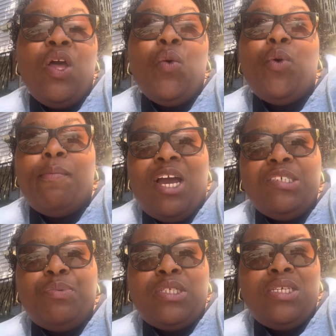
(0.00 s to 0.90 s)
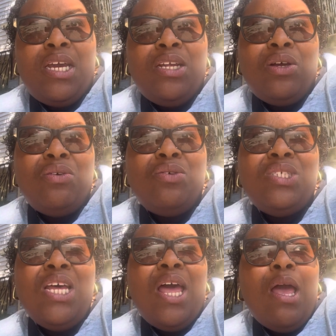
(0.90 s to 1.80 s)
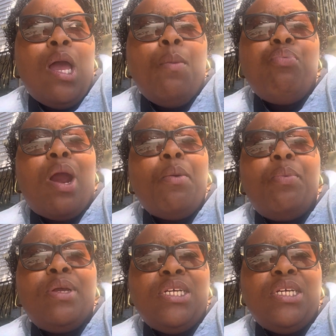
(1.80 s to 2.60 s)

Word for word: with mashed potatoes and probably